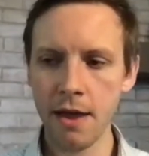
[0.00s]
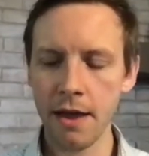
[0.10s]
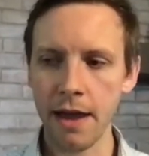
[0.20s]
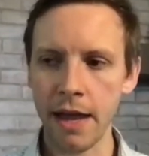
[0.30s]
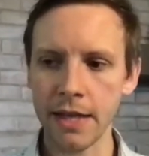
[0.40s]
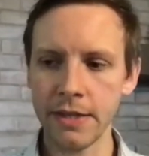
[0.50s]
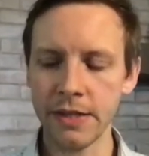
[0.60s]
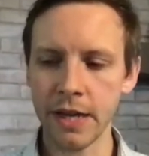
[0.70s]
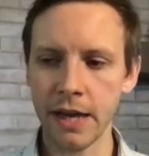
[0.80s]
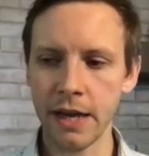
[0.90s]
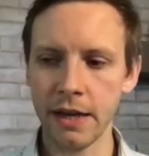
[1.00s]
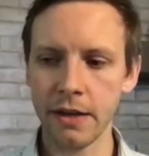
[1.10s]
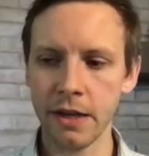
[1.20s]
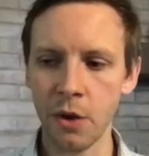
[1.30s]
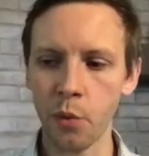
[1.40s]

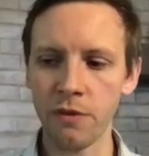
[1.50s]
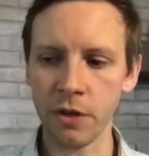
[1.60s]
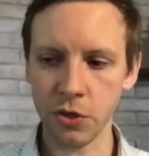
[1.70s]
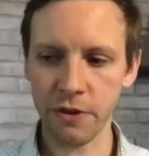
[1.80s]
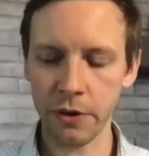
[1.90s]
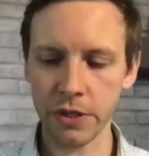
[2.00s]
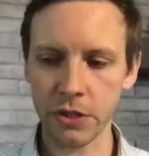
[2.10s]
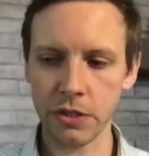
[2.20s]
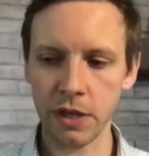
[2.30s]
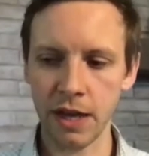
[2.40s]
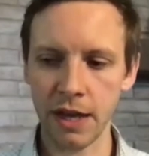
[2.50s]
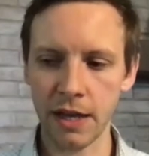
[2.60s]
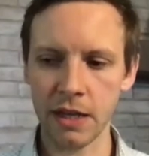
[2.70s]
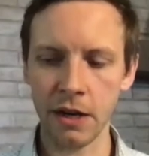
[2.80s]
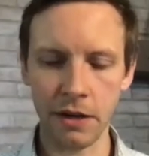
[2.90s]
We've also focused
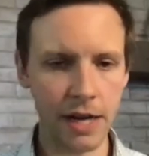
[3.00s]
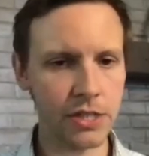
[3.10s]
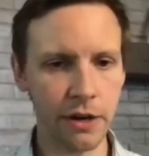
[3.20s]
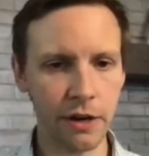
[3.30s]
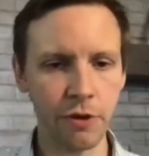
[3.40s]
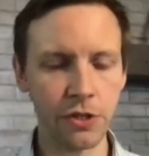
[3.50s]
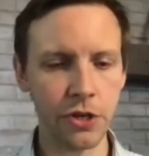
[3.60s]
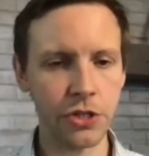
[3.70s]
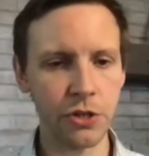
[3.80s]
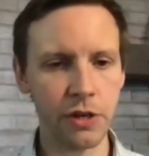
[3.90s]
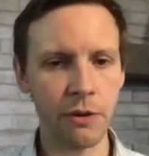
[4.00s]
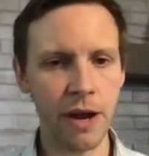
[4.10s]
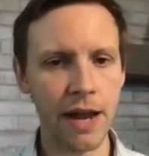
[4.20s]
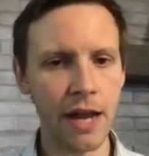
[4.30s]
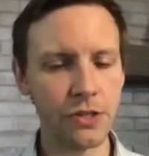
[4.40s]
in our next area of research
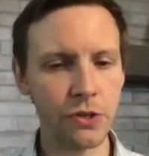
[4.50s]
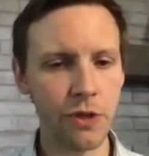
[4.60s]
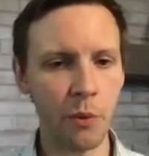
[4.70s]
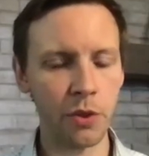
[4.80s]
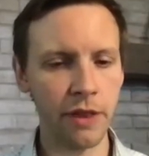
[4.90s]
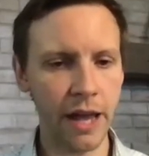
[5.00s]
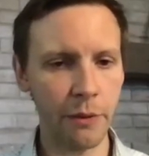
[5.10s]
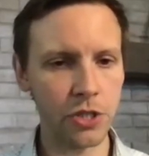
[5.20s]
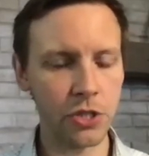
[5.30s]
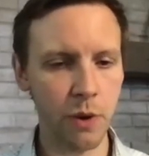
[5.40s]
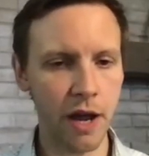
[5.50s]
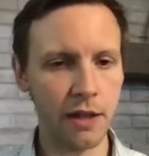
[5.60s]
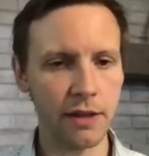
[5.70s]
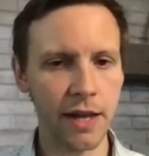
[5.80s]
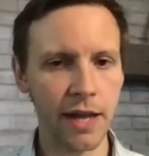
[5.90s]
around how to do that with language as
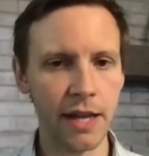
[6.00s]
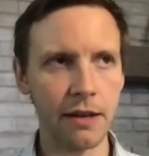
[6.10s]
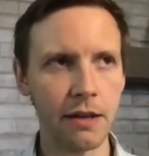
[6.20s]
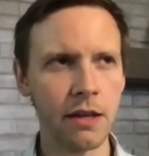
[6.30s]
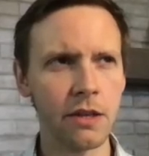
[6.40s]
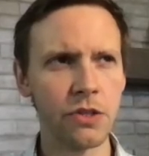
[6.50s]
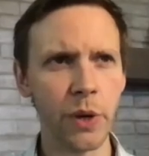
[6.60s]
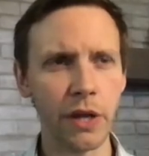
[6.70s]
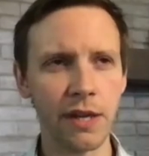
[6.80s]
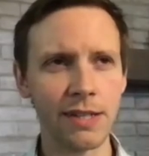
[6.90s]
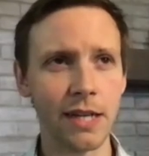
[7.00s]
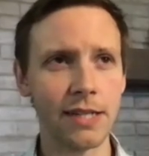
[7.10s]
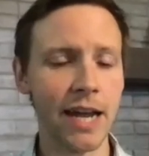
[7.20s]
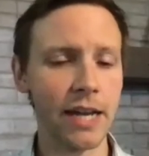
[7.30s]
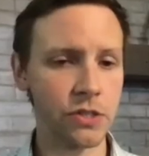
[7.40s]
well, and doing things like
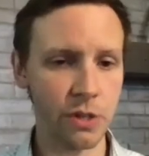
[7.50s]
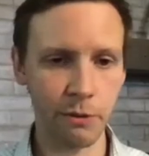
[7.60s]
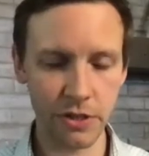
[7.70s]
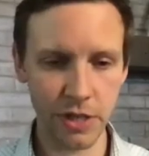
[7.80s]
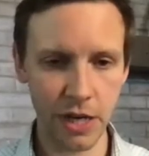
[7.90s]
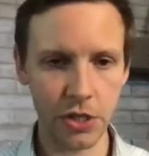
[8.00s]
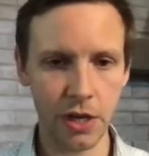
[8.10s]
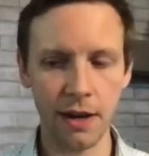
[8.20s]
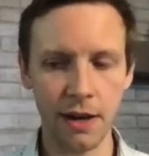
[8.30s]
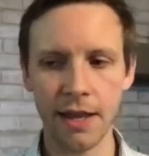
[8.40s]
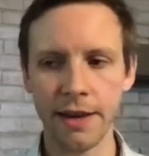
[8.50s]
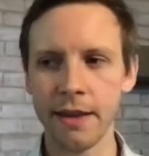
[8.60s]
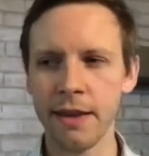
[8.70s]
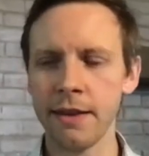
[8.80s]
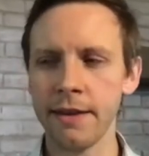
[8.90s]
text summarization and
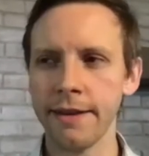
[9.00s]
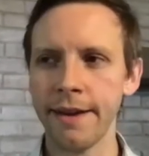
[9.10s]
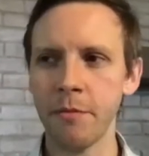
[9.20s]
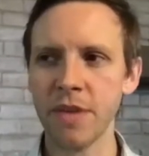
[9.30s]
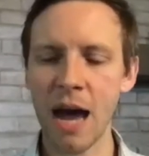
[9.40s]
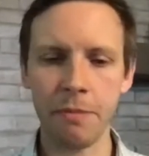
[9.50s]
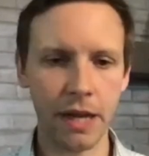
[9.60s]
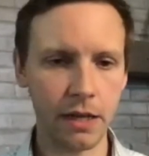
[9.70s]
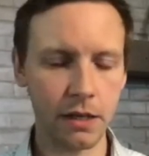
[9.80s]
topic